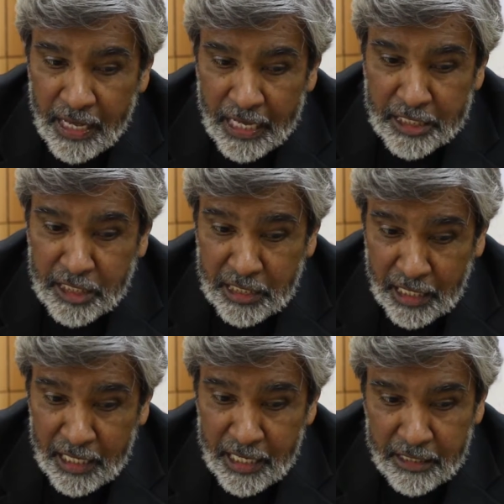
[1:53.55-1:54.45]
It's
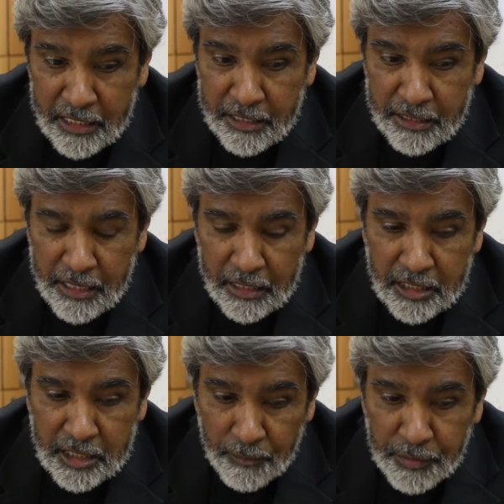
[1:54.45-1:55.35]
clear that
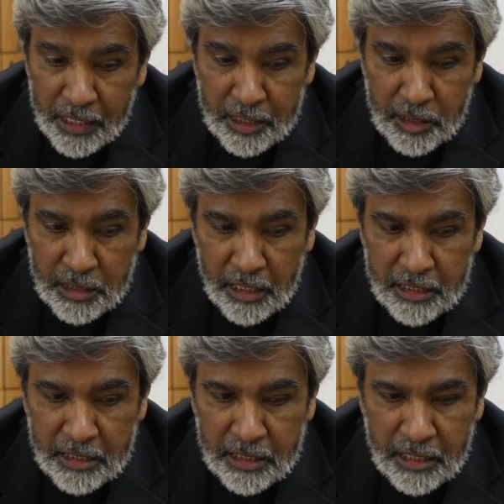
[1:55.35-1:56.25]
something
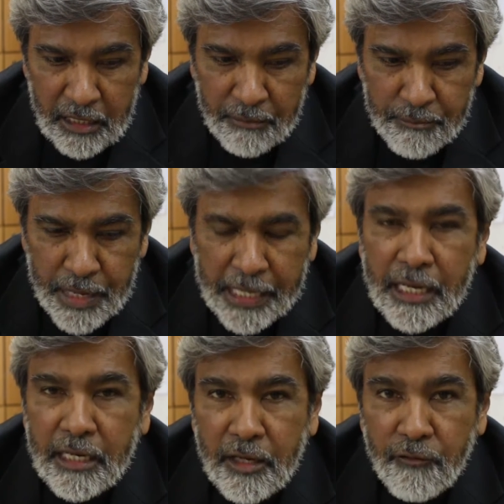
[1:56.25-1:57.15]
is
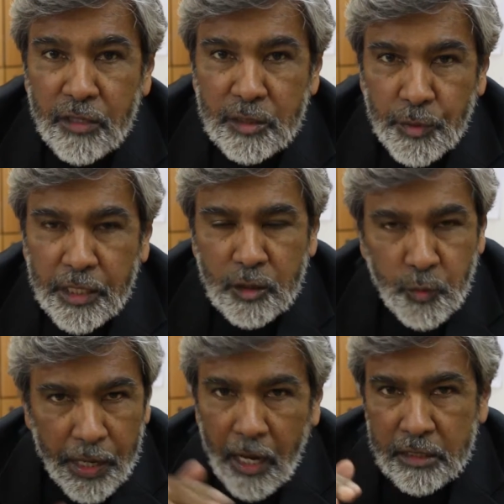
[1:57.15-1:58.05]
making a difference, because
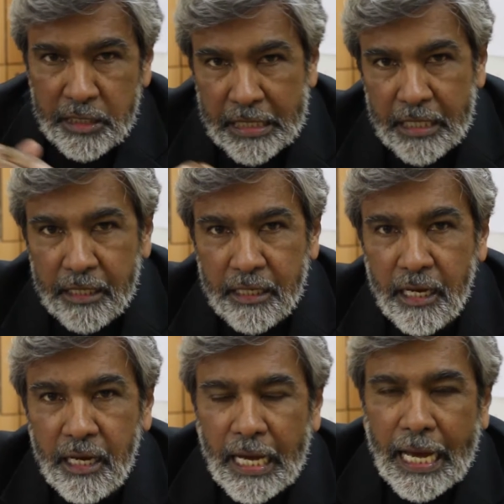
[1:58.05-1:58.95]
we are seeing
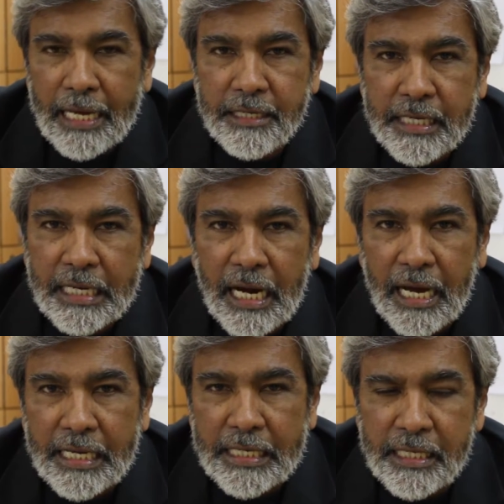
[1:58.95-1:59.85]
a
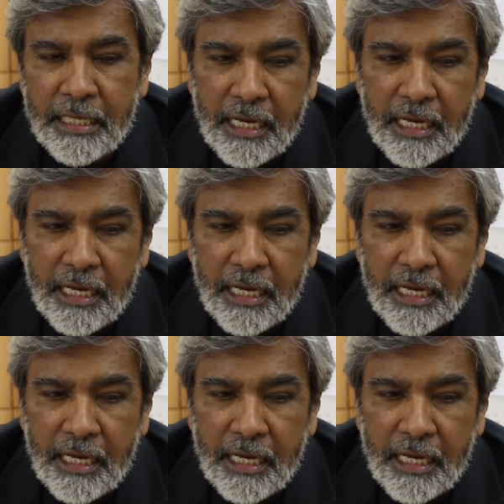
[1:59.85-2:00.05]
decline